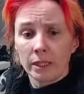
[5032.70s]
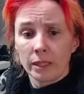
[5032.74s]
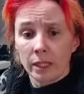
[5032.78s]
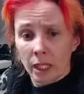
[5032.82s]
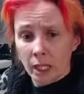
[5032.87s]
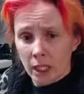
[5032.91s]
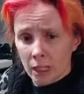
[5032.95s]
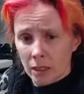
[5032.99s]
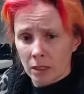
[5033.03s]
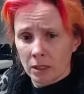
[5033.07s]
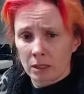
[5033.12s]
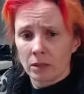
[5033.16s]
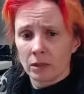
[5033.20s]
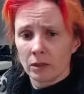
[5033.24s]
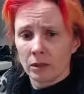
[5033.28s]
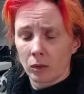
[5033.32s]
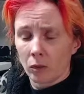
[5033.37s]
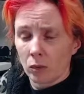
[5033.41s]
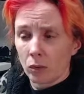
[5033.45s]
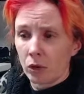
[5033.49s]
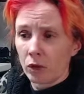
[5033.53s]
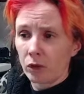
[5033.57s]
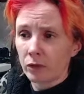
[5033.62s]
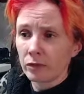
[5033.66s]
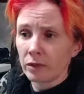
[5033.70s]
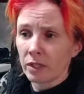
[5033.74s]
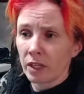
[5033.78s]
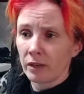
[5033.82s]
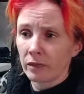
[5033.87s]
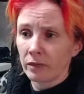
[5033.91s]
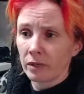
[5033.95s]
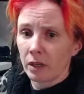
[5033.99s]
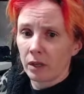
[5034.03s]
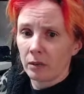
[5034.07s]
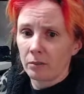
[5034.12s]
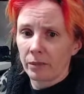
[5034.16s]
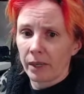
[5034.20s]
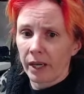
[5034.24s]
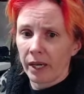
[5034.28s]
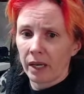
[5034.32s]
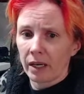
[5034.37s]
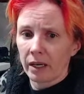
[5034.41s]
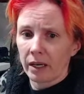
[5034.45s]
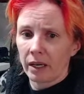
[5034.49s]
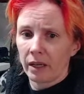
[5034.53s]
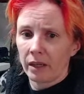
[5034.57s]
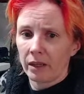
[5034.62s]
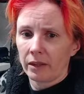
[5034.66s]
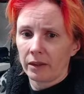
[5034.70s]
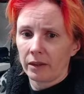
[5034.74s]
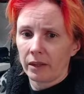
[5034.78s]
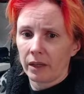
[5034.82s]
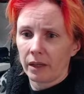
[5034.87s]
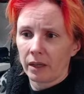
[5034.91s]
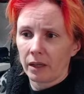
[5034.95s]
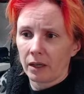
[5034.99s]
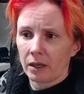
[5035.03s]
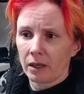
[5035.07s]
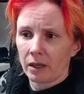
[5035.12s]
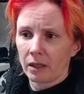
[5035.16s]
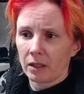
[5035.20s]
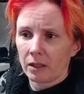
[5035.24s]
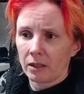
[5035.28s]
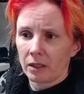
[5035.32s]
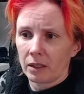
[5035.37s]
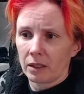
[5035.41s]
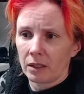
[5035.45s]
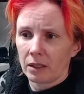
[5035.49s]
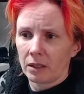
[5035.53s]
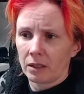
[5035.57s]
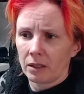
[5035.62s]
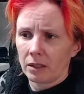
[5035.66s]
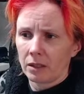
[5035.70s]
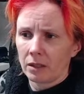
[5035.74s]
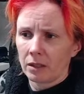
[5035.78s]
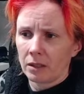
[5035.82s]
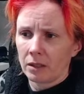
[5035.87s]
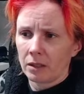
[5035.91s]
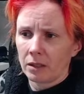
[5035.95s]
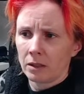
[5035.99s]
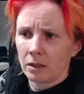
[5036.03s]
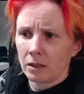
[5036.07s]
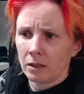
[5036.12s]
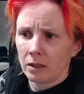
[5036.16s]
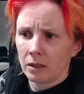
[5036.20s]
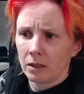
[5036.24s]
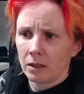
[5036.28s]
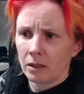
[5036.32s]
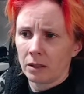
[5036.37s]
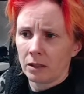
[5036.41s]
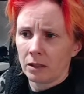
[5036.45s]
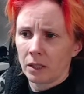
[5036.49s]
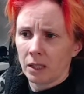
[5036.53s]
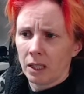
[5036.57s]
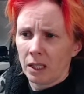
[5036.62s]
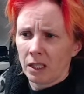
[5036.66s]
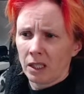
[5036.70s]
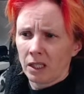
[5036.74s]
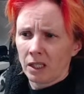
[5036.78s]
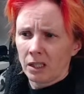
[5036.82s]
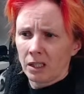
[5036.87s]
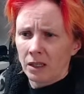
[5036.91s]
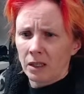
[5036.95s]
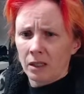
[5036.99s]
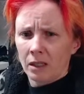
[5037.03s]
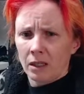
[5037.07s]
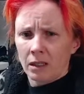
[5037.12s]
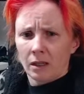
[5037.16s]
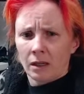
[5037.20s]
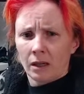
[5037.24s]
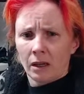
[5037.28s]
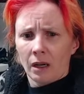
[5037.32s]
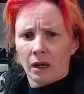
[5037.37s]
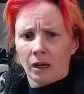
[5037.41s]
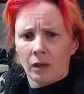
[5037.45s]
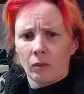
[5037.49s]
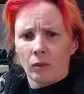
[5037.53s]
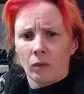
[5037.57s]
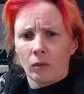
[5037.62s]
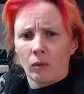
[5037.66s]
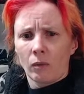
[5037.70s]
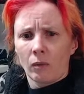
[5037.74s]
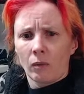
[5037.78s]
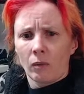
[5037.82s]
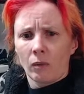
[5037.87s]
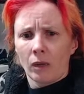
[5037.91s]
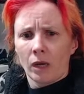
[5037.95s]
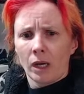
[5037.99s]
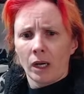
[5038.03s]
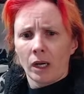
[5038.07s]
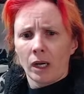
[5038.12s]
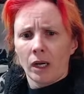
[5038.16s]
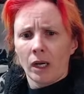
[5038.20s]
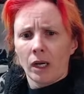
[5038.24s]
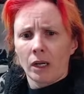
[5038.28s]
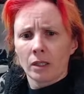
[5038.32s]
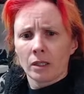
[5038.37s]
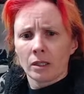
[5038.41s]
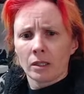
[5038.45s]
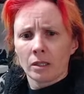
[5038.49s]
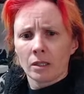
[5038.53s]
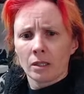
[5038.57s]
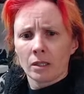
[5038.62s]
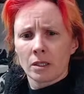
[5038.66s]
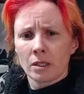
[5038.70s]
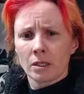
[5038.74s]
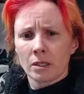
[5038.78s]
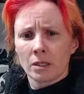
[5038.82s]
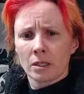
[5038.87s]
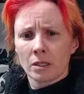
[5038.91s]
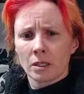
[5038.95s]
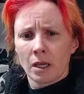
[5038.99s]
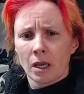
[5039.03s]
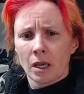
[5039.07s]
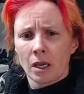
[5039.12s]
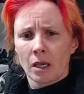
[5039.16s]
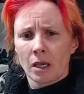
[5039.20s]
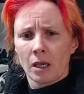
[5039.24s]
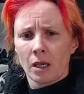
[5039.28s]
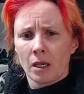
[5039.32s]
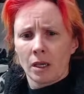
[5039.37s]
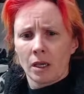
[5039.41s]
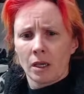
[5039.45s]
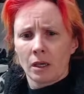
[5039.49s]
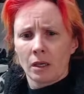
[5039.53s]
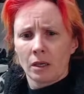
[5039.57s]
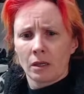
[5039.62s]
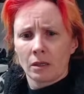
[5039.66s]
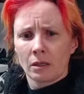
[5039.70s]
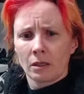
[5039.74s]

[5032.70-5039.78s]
Yeah, the wolves have come back, and they are in, I want to say,